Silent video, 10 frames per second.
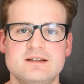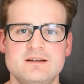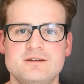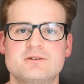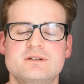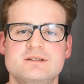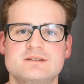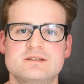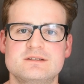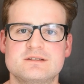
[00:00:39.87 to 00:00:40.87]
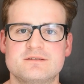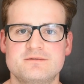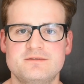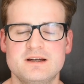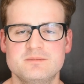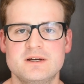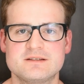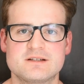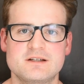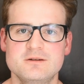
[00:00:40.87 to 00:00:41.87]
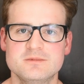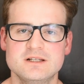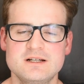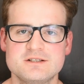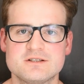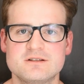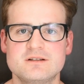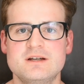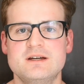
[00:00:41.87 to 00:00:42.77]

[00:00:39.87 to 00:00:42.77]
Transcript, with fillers: increases fat mass accumulation,